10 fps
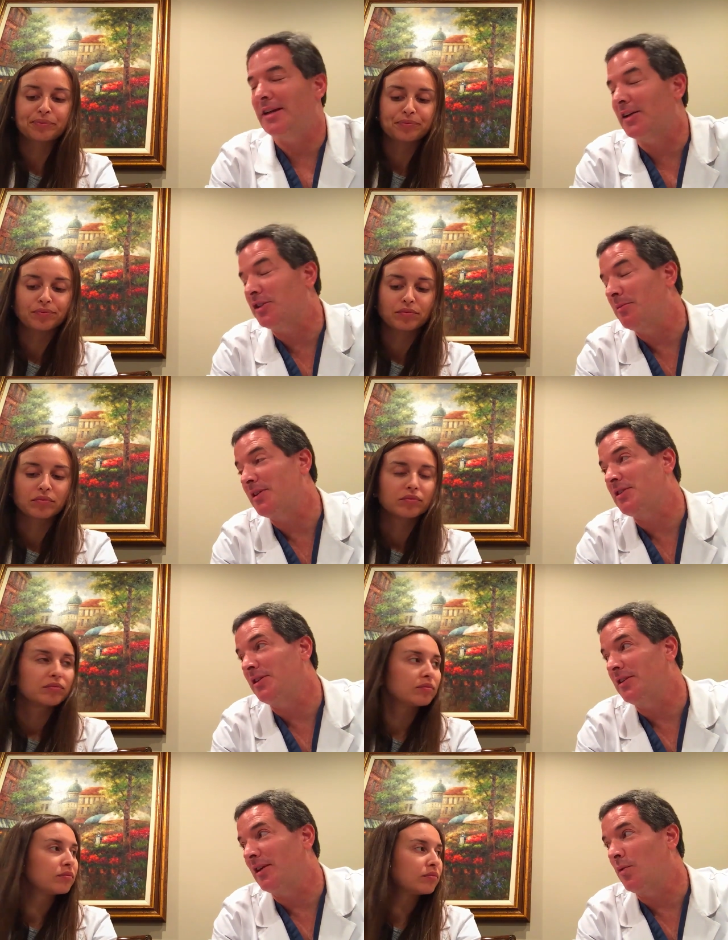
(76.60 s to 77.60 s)
Speaker 1: could actually make
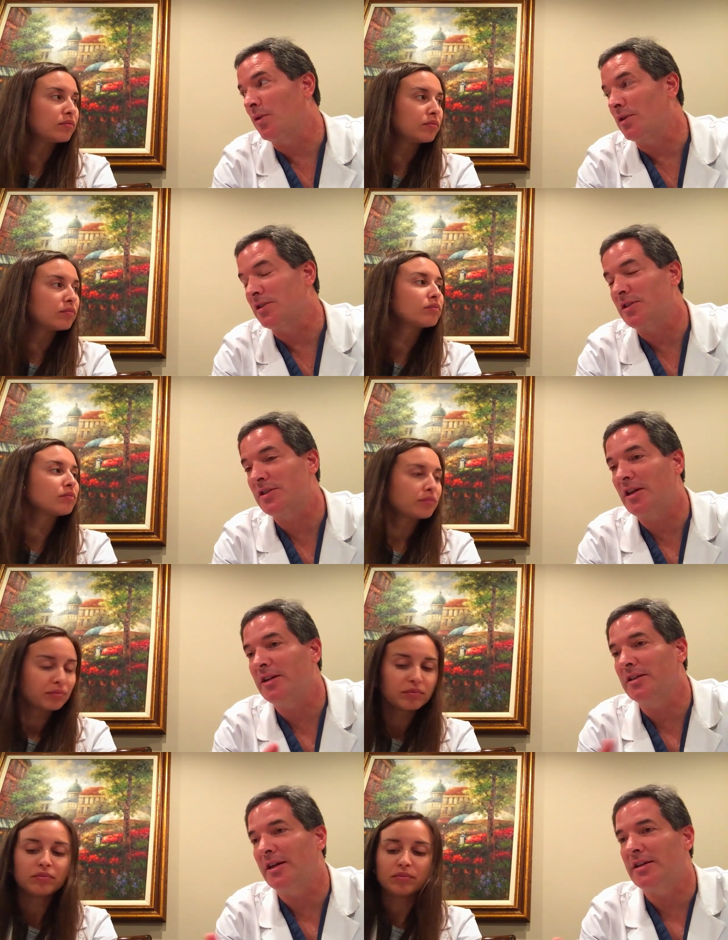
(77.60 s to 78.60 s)
cellulite worse.
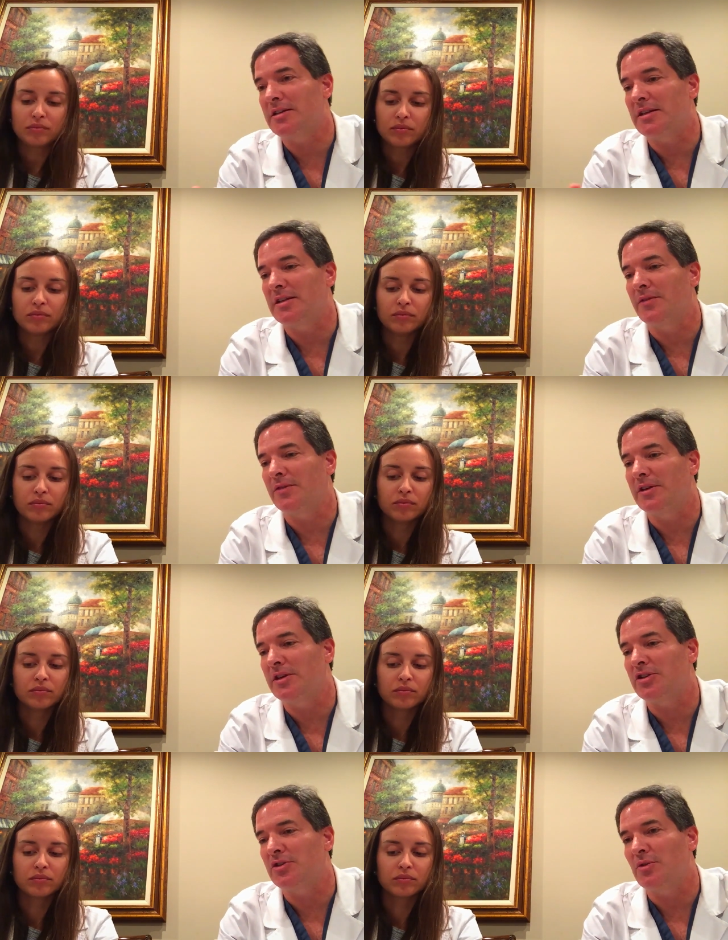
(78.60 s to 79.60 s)
Cellulite is a different
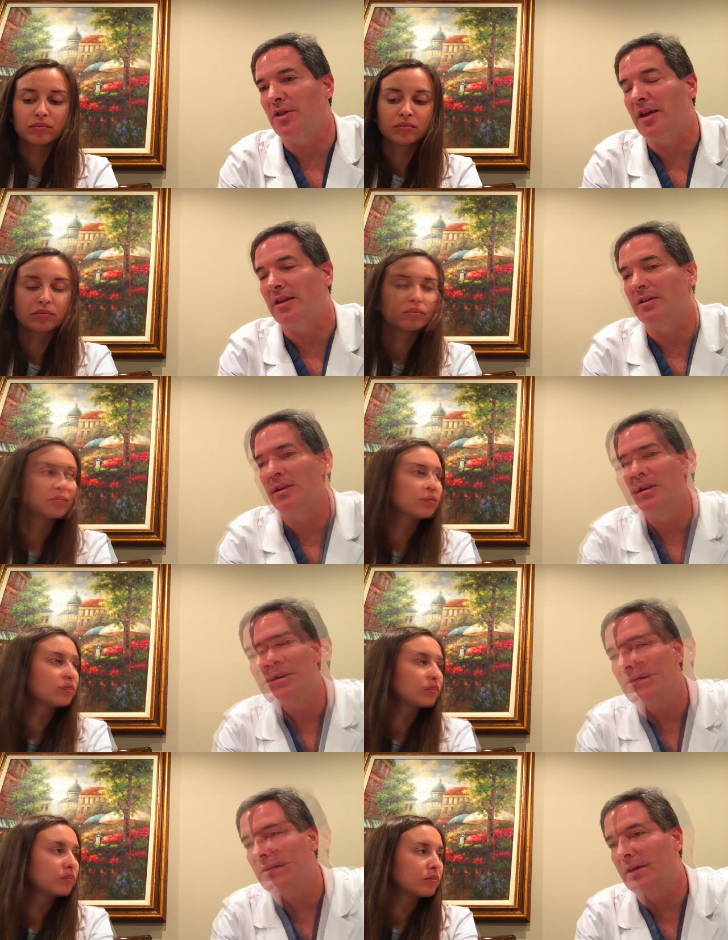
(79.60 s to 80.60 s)
issue than
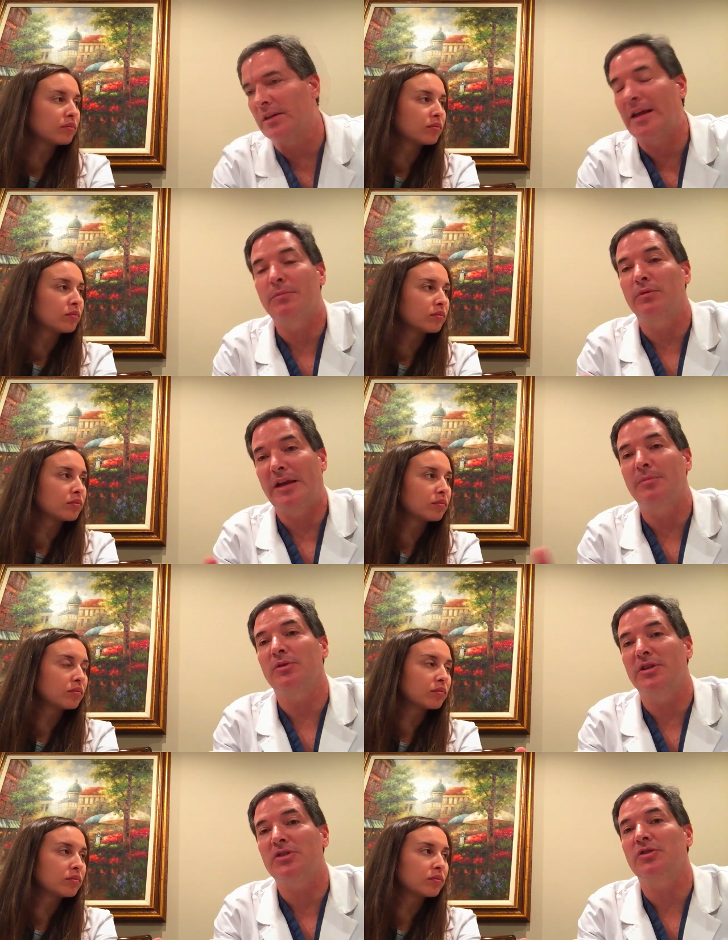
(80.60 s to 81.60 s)

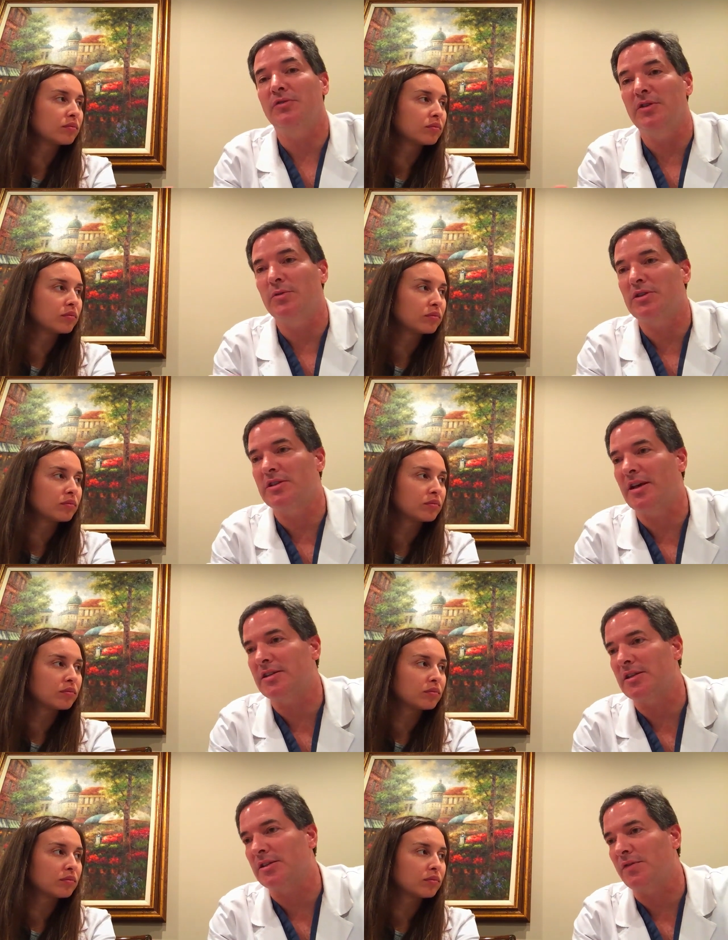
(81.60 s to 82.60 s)
lipodystrophy, which is
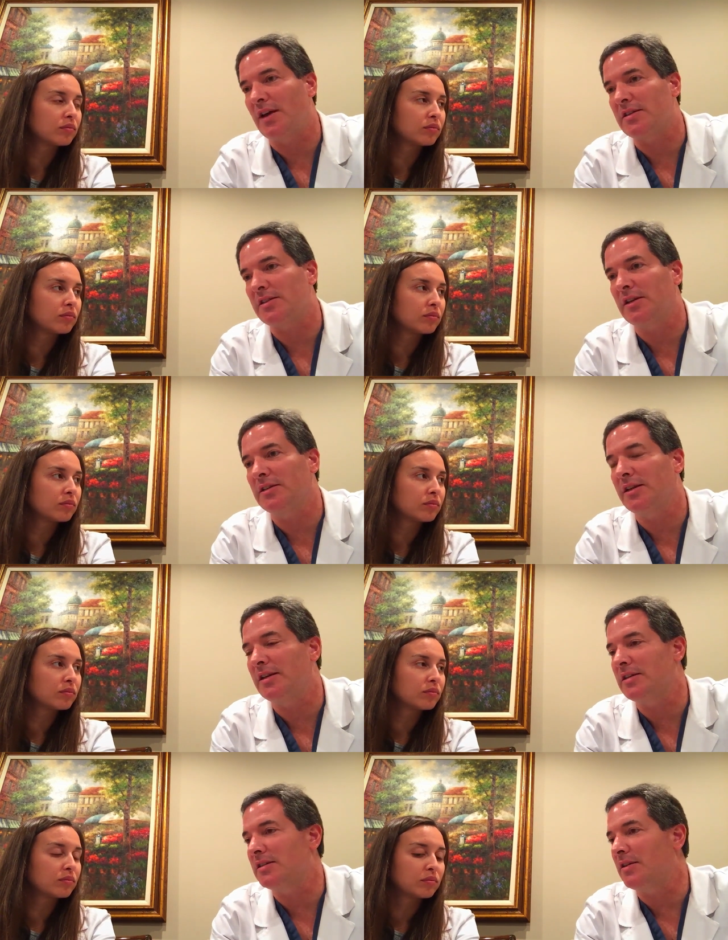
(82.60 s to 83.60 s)
excess fat.
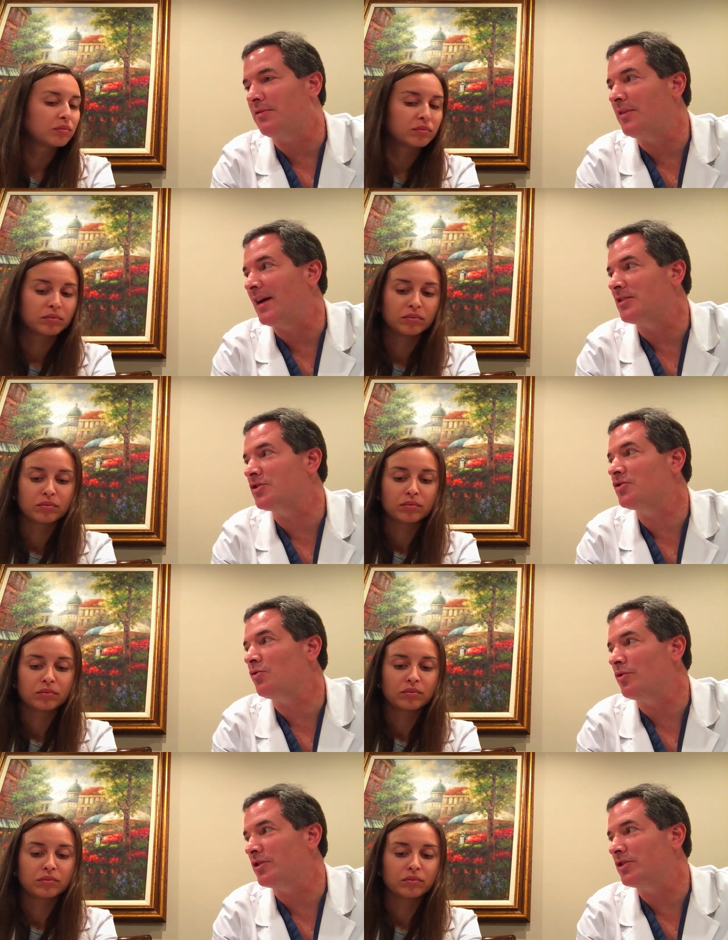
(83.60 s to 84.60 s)
Cellulite is a fat
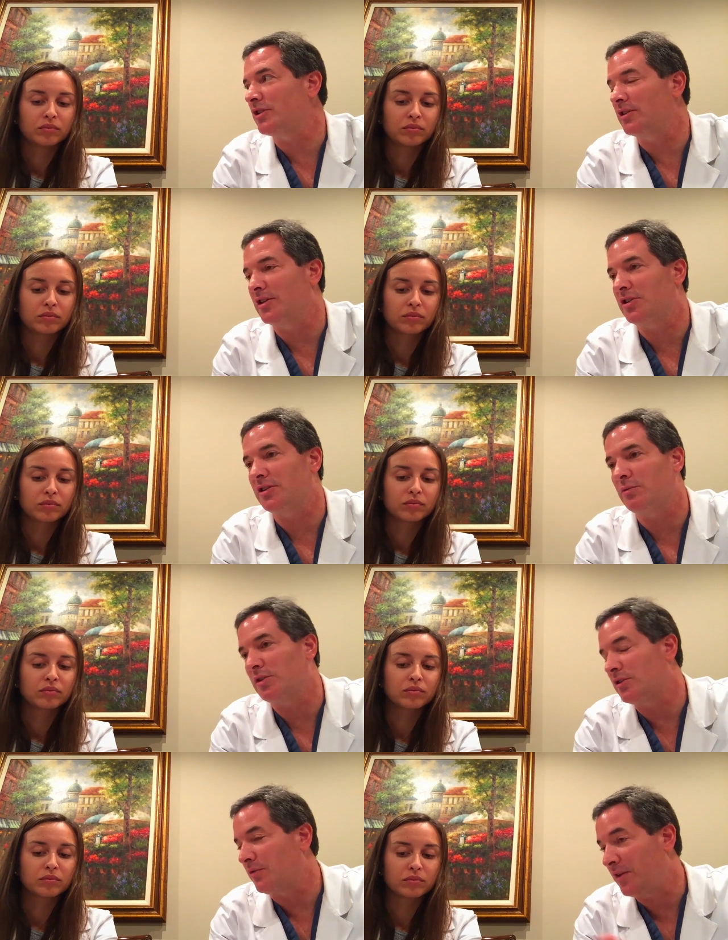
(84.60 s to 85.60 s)
storage condition
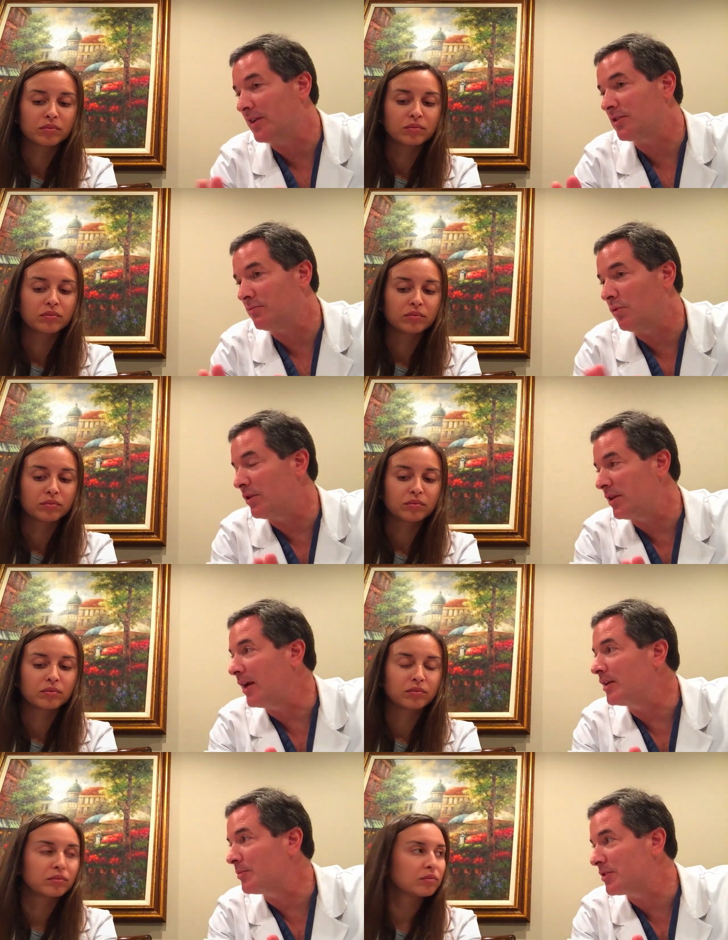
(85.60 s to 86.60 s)
which affects more than
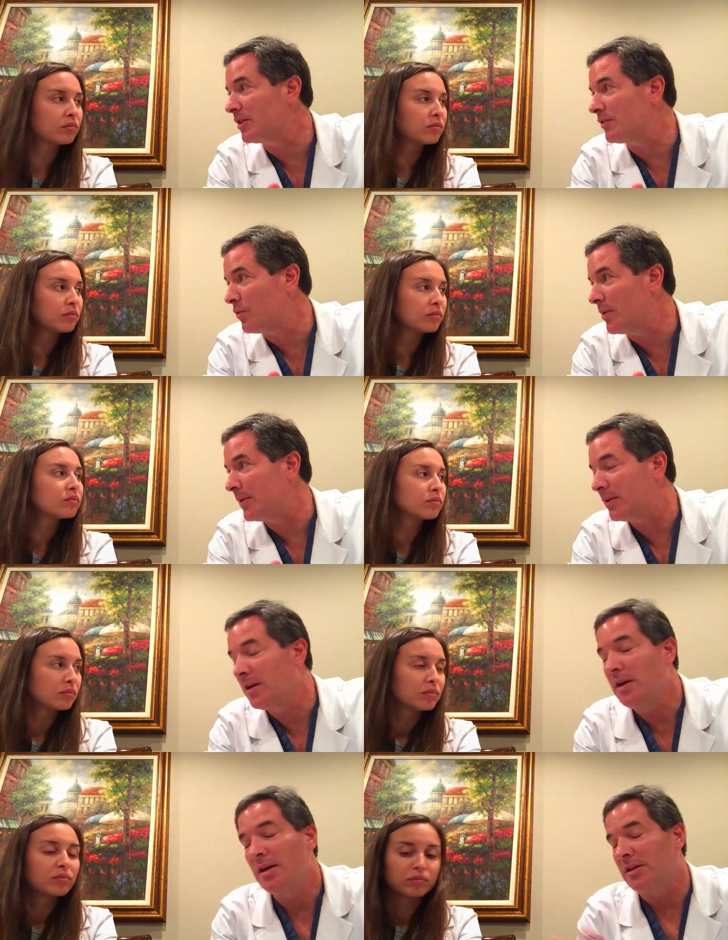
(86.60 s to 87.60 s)
90% of
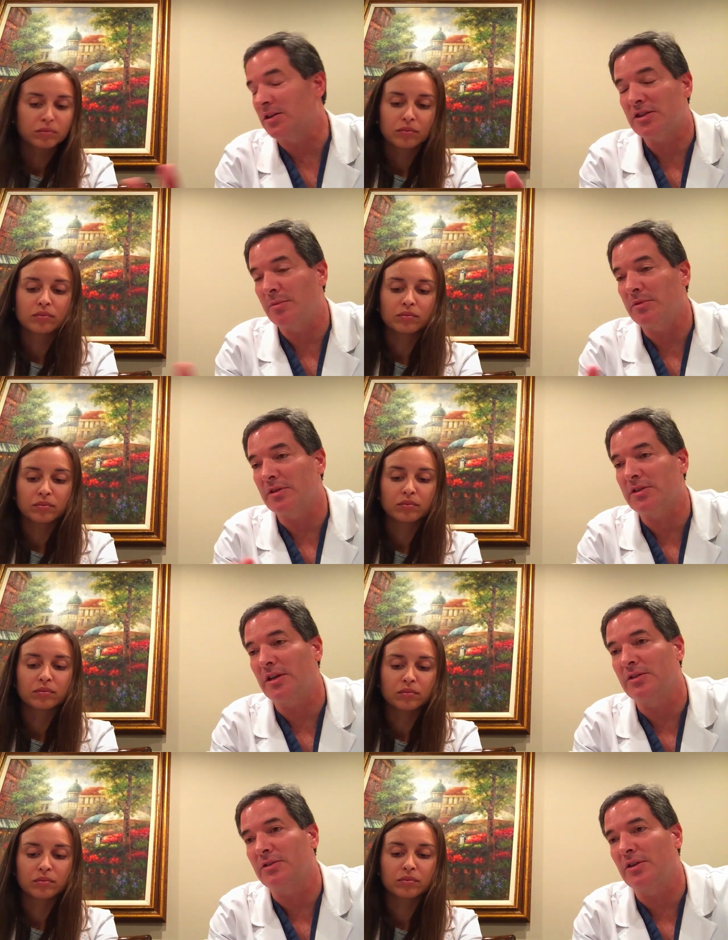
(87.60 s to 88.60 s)
women, to some
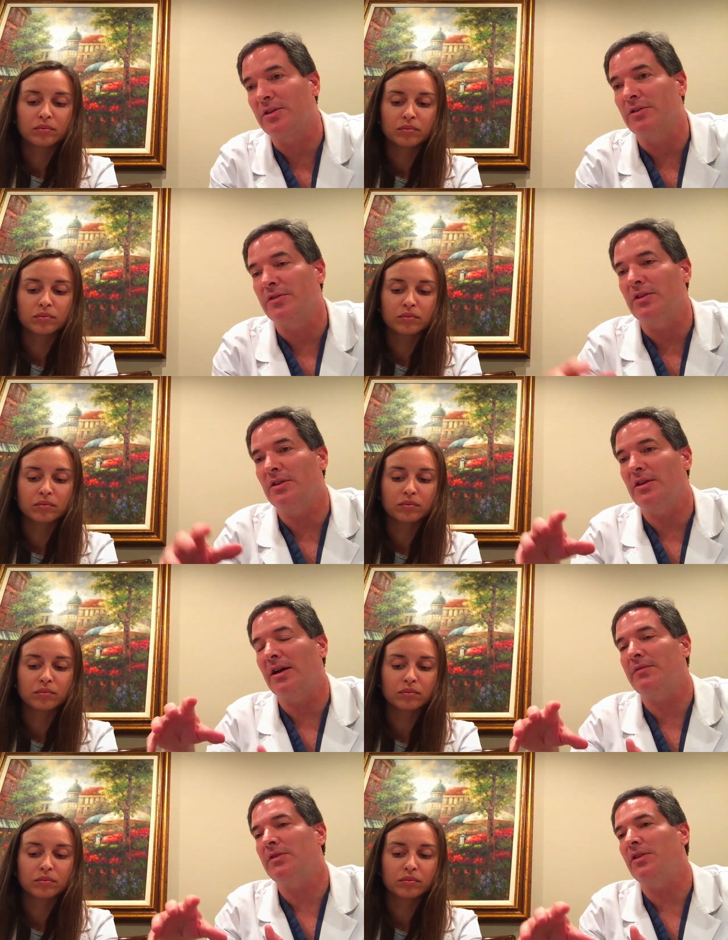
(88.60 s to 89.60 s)
extent or another. You
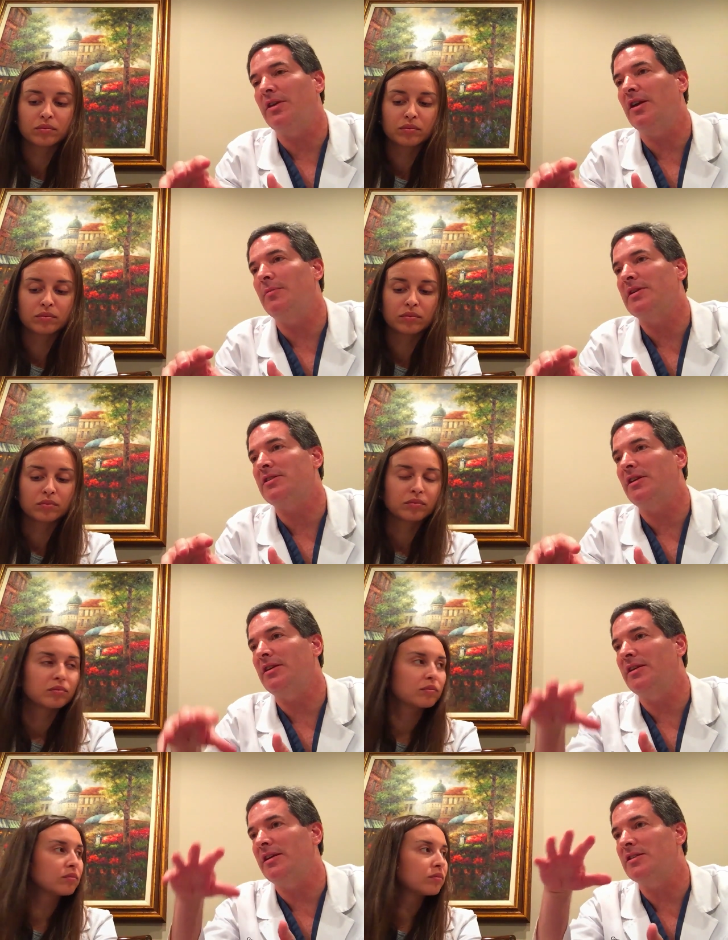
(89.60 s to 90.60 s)
have to think about cellulite